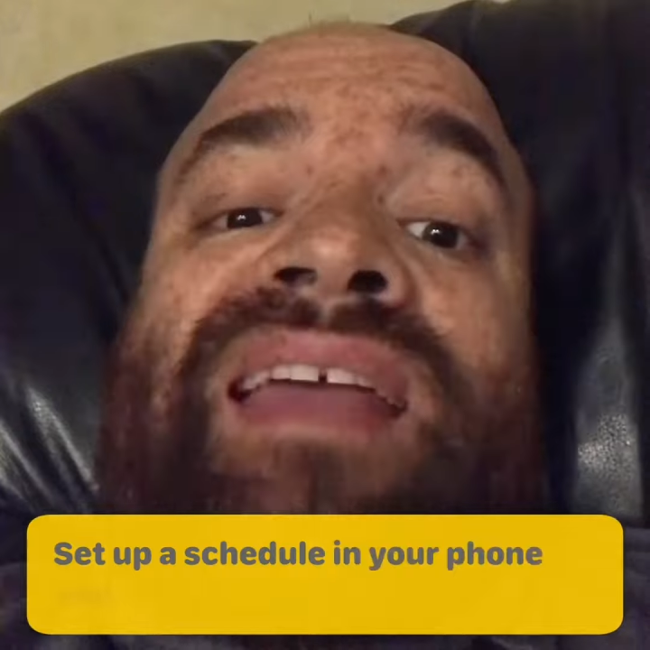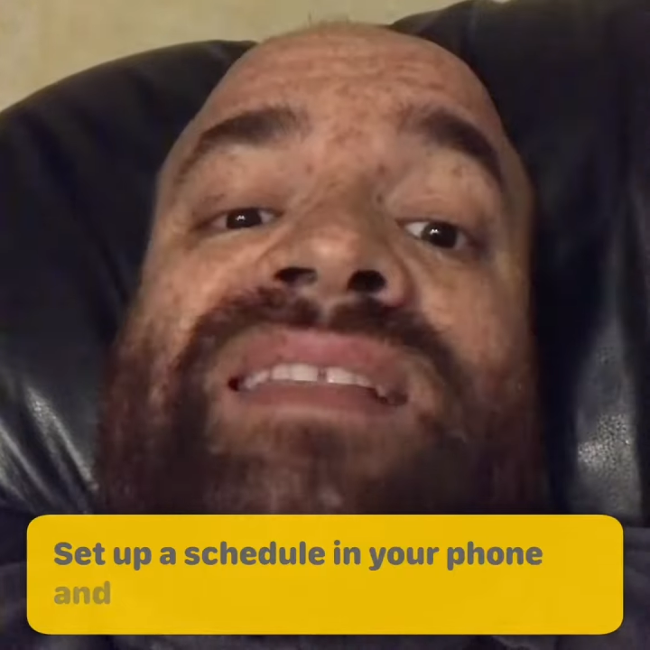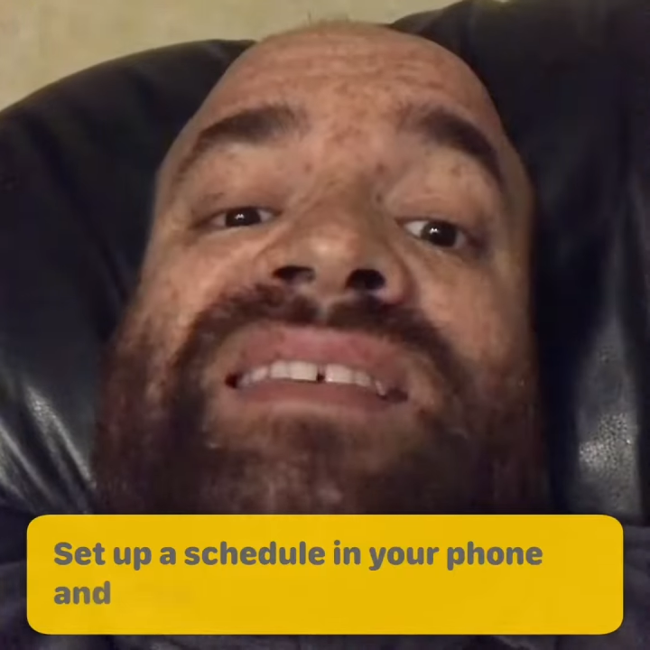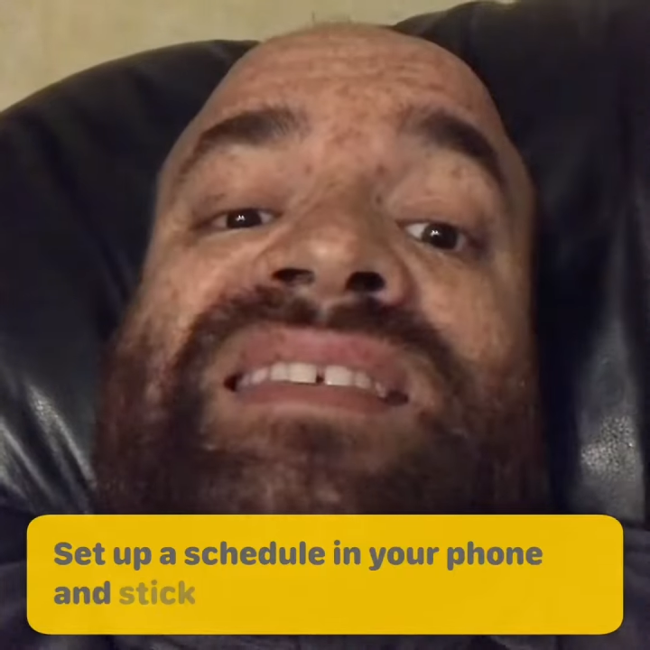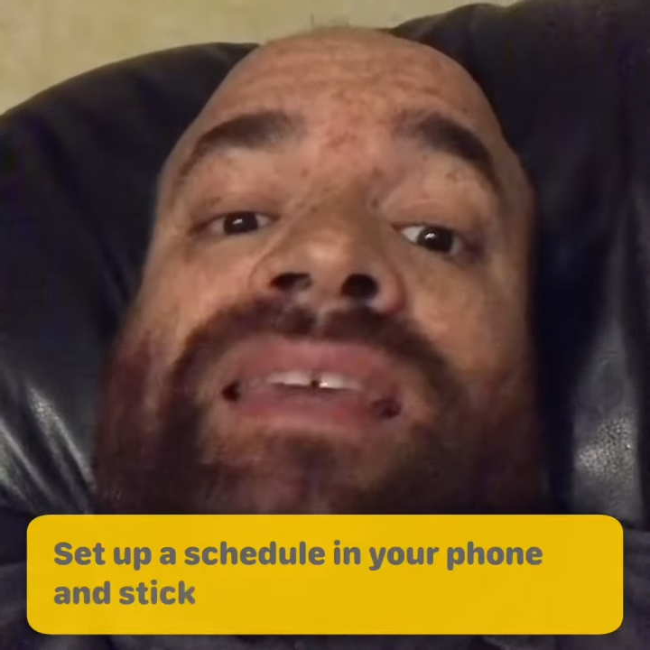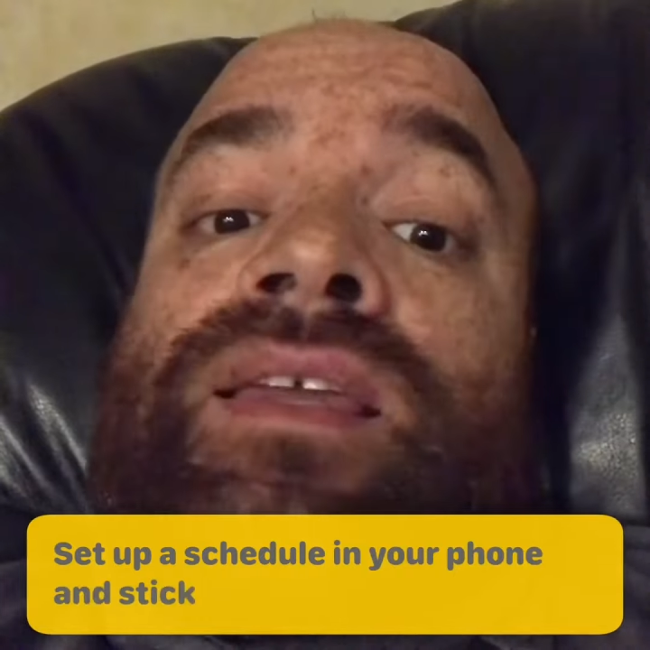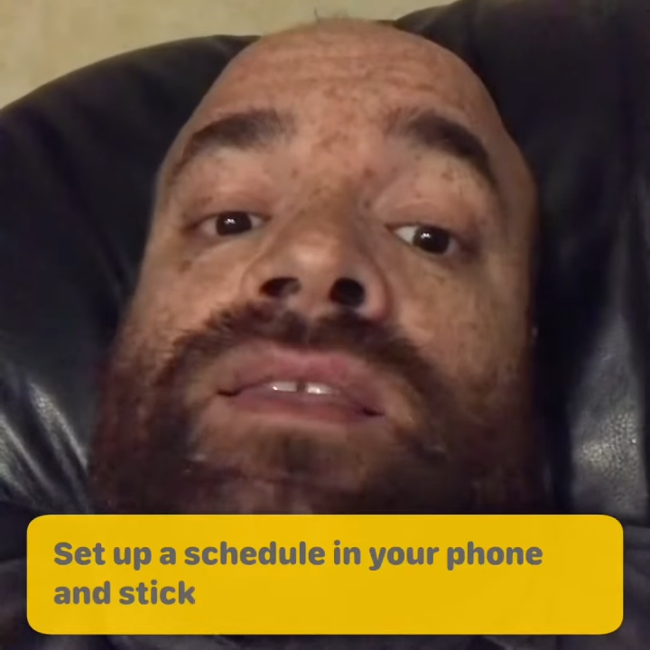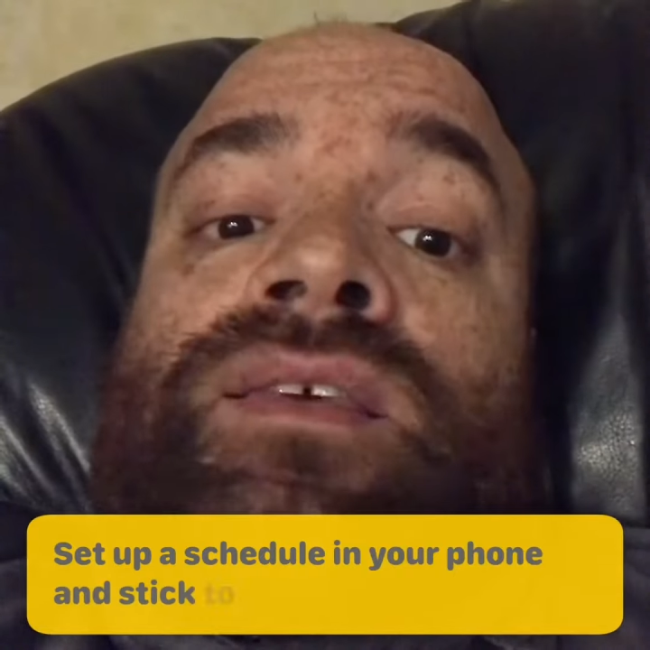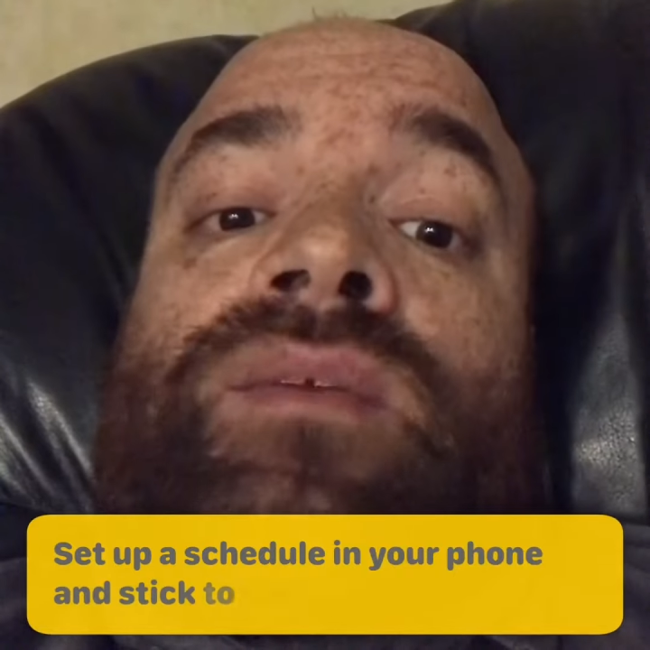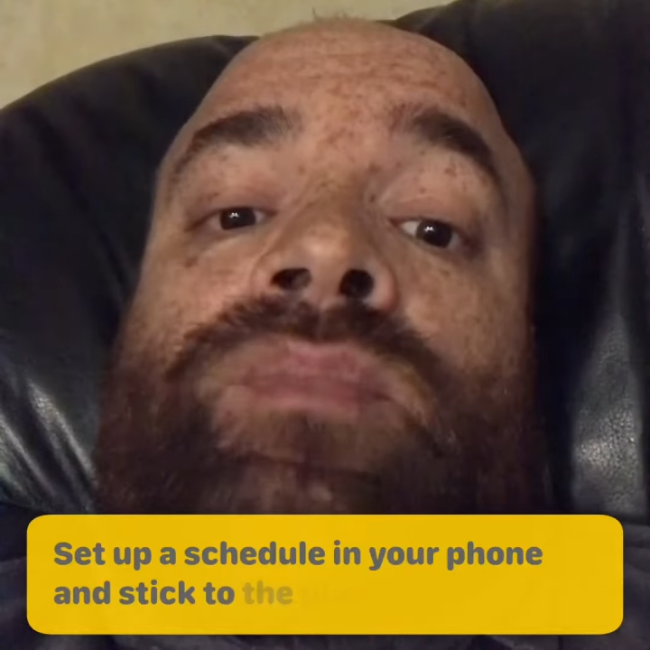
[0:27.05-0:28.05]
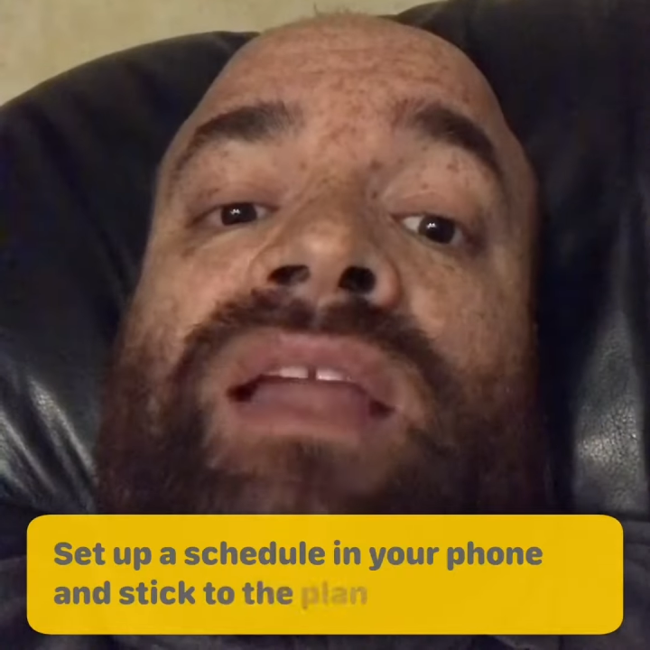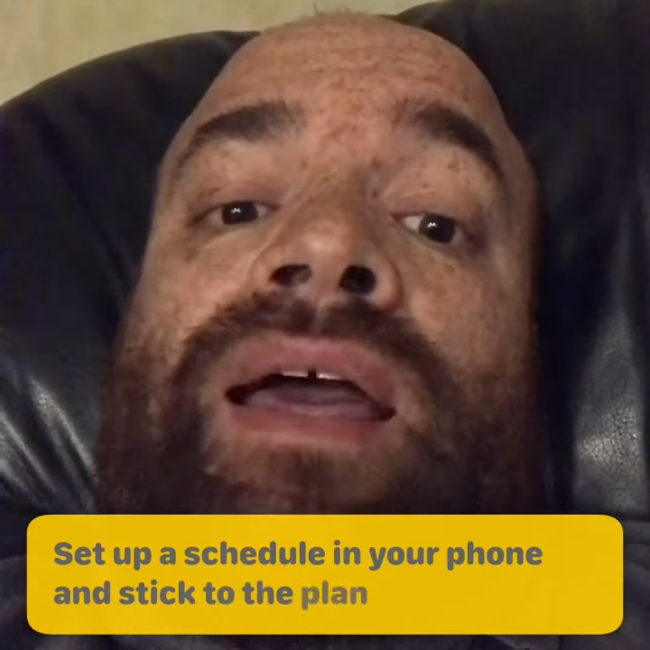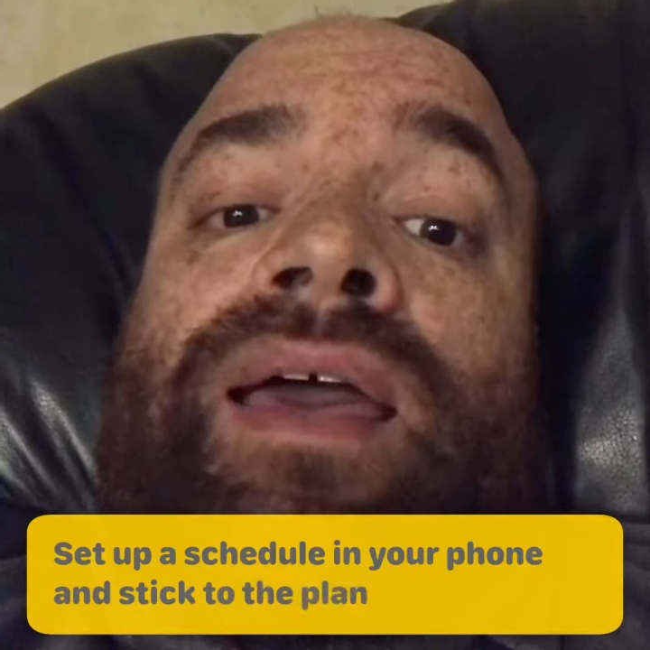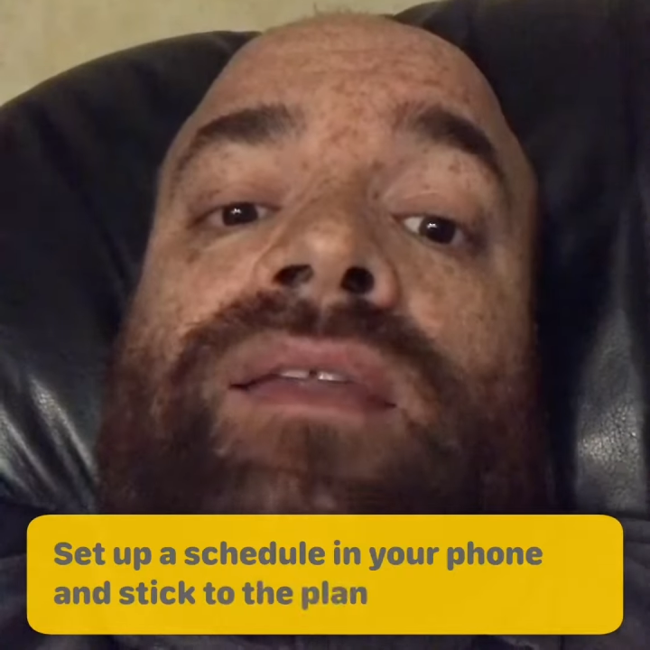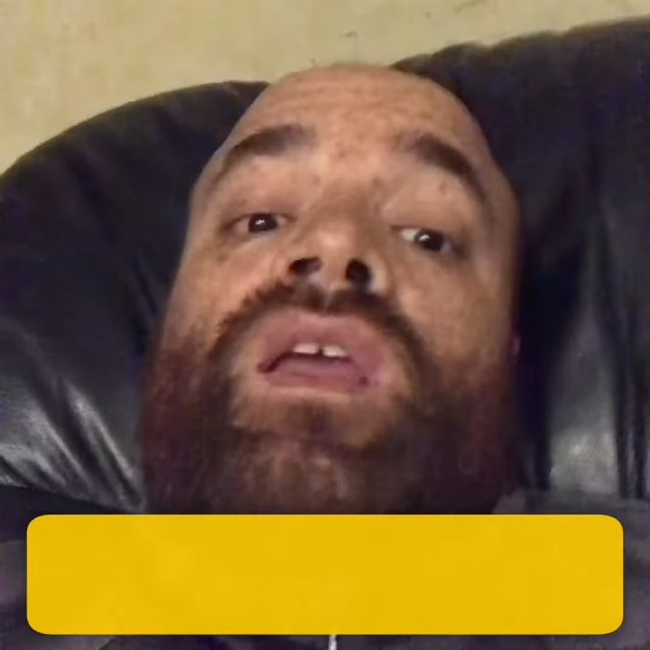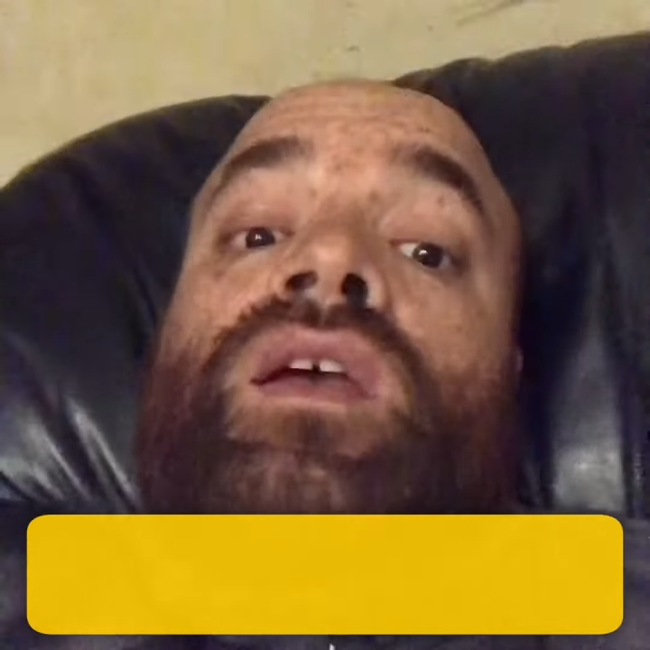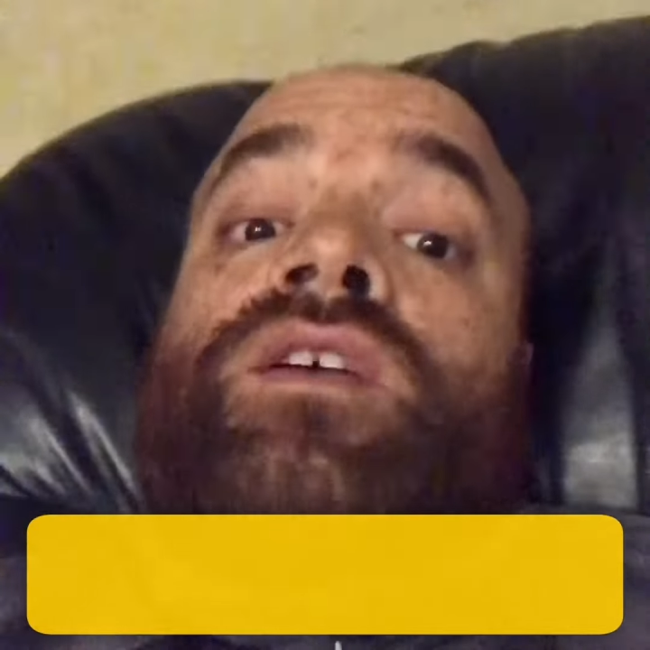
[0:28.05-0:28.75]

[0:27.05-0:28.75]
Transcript: and stick to the plan.